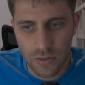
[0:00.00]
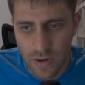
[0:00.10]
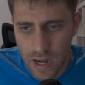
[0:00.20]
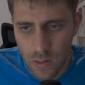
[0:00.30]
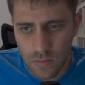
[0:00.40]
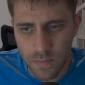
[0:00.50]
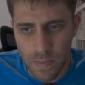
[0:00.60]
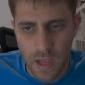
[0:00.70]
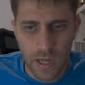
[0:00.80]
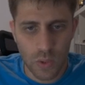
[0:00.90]
round.
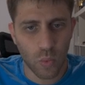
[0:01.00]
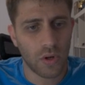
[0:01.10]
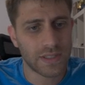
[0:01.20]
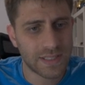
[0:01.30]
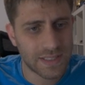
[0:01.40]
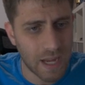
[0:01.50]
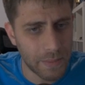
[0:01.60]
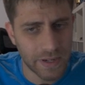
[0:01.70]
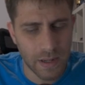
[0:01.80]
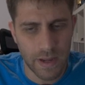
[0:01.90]
It was
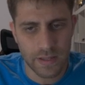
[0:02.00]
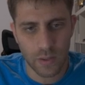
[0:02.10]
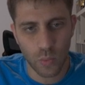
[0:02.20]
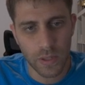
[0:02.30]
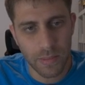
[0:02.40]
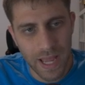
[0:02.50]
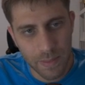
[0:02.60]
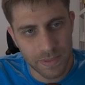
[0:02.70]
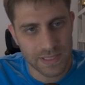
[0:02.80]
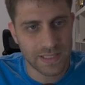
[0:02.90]
Tamir Nabati with the
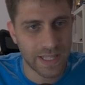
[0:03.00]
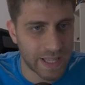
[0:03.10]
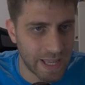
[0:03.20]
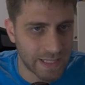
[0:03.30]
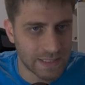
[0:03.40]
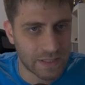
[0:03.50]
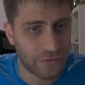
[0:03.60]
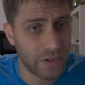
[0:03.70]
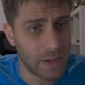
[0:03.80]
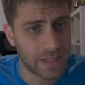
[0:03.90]
black pieces against
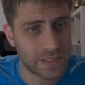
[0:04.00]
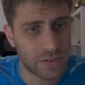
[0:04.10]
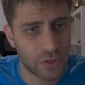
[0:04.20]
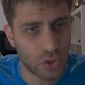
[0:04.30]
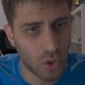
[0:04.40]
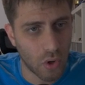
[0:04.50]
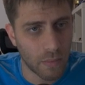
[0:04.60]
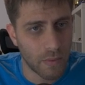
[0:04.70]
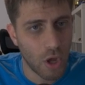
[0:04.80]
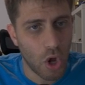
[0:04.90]
FIDE master
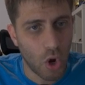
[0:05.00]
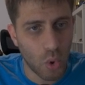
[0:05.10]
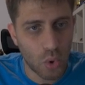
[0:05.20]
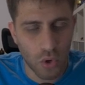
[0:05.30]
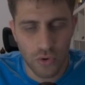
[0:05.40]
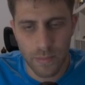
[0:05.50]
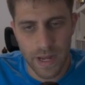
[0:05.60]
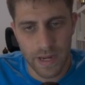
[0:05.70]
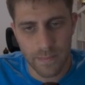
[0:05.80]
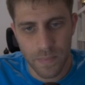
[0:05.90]
Tom
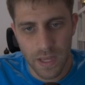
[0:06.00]
O'Gorman.